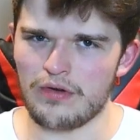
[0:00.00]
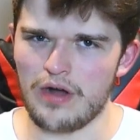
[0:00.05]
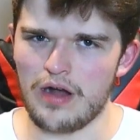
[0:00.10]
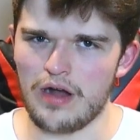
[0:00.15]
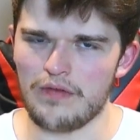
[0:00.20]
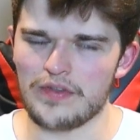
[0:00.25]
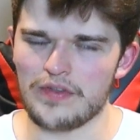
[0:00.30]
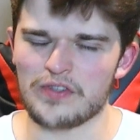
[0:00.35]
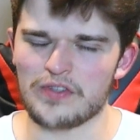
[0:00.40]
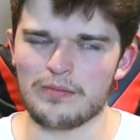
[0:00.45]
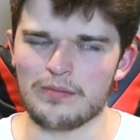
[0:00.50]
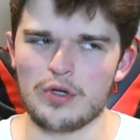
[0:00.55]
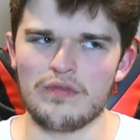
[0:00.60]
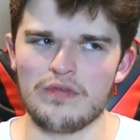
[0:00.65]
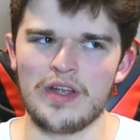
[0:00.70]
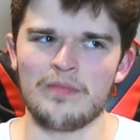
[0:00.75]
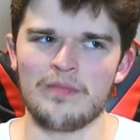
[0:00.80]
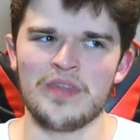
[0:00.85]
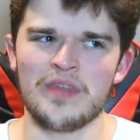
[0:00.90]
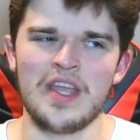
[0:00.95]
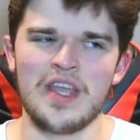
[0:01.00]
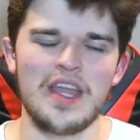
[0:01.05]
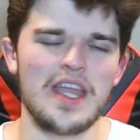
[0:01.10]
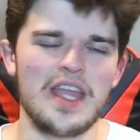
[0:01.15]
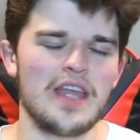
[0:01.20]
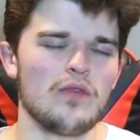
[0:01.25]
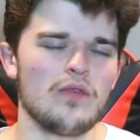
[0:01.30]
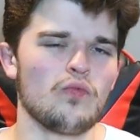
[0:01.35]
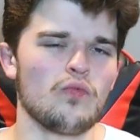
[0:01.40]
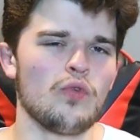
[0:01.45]
this movie,
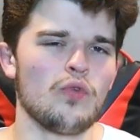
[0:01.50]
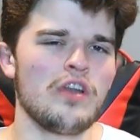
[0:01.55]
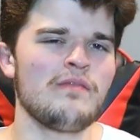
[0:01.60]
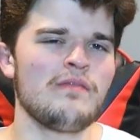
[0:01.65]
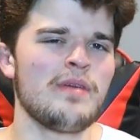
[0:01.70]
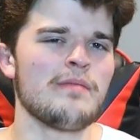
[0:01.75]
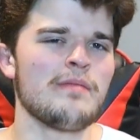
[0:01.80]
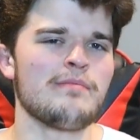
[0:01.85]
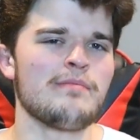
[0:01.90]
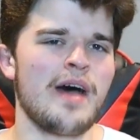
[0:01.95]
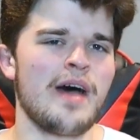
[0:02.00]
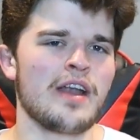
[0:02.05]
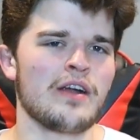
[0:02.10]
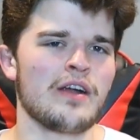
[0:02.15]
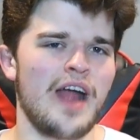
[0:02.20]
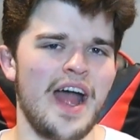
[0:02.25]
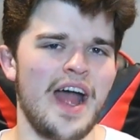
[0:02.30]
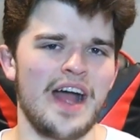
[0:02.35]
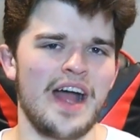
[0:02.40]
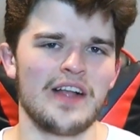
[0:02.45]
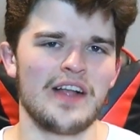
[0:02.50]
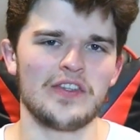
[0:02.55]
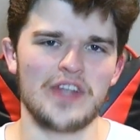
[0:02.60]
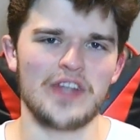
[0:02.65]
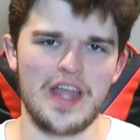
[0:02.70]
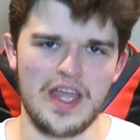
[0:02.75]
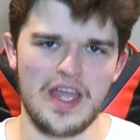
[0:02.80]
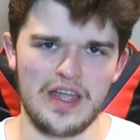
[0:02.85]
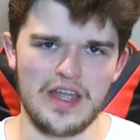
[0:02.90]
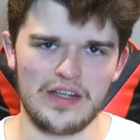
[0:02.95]
it would have been better as
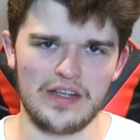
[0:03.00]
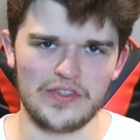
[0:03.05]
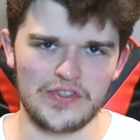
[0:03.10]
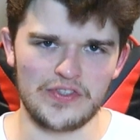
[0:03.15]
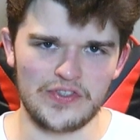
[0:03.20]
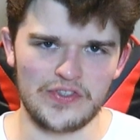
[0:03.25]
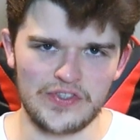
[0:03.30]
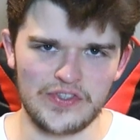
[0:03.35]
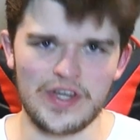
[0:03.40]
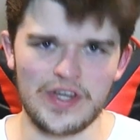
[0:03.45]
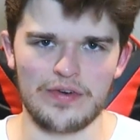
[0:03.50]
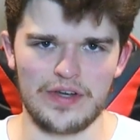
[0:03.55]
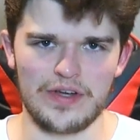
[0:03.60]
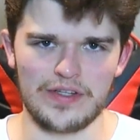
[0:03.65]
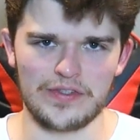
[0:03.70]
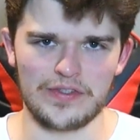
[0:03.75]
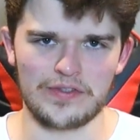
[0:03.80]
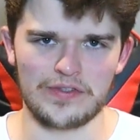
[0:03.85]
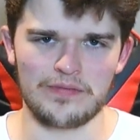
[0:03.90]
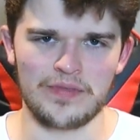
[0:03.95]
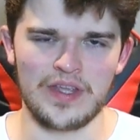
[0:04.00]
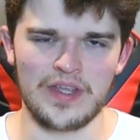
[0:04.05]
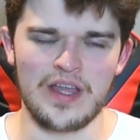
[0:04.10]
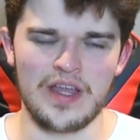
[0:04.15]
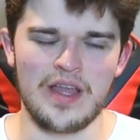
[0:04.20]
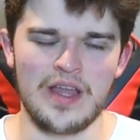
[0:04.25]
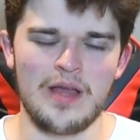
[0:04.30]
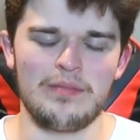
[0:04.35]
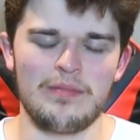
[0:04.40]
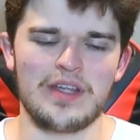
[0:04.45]
a series.
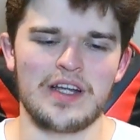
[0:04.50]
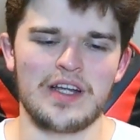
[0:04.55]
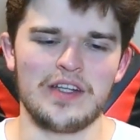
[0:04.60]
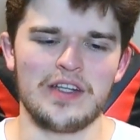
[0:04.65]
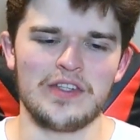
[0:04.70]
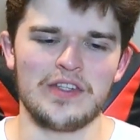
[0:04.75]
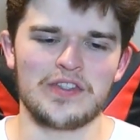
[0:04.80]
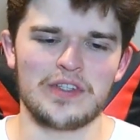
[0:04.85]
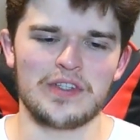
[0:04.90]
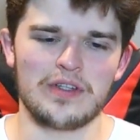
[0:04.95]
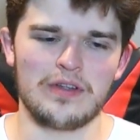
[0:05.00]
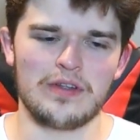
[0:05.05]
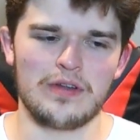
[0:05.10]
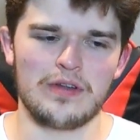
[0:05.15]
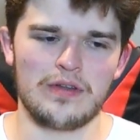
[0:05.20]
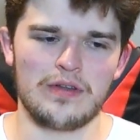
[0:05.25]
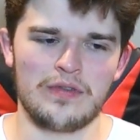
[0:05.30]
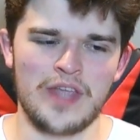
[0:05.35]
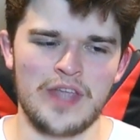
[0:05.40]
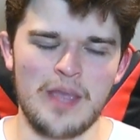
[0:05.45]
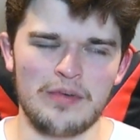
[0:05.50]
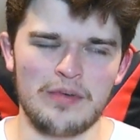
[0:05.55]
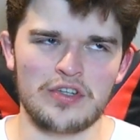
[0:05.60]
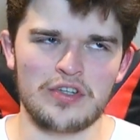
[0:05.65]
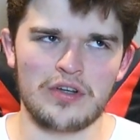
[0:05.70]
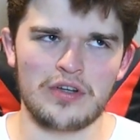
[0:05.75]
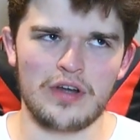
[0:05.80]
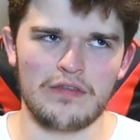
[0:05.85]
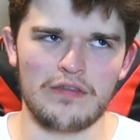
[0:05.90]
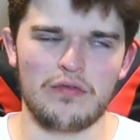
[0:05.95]
Because The Amateur,
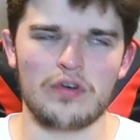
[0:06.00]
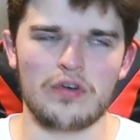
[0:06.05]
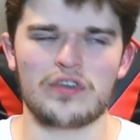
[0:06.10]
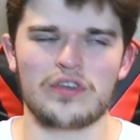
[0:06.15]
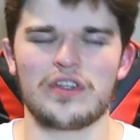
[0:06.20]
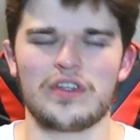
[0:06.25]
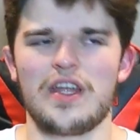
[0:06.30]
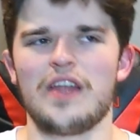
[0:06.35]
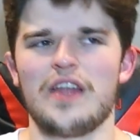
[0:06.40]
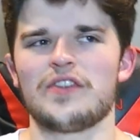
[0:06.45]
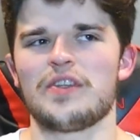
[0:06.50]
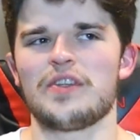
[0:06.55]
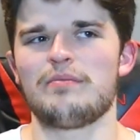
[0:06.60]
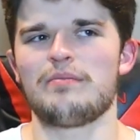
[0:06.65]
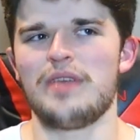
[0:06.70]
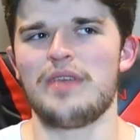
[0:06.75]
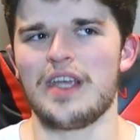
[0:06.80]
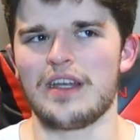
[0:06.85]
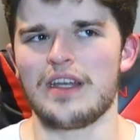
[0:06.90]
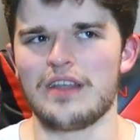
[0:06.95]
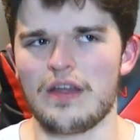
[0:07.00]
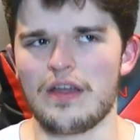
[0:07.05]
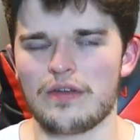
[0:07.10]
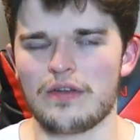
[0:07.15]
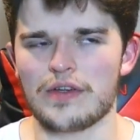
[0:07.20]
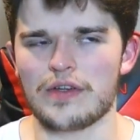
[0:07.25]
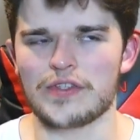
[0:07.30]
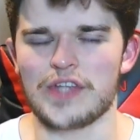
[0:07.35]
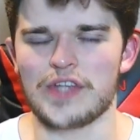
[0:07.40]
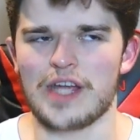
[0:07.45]
unfortunately, ends up being another
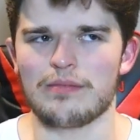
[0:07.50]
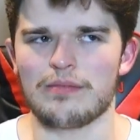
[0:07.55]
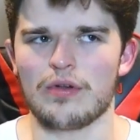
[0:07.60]
example